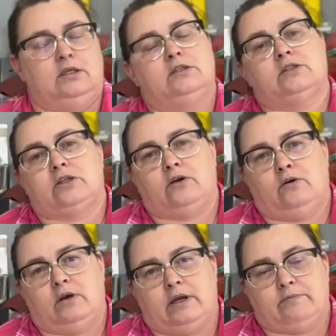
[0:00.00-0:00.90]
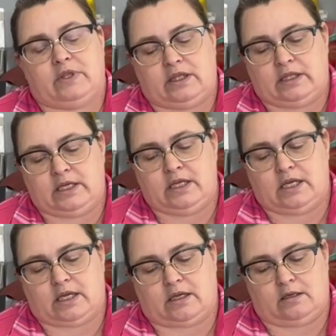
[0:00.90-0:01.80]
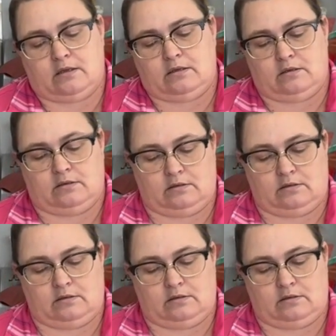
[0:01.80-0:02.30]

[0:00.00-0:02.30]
So I'm thinking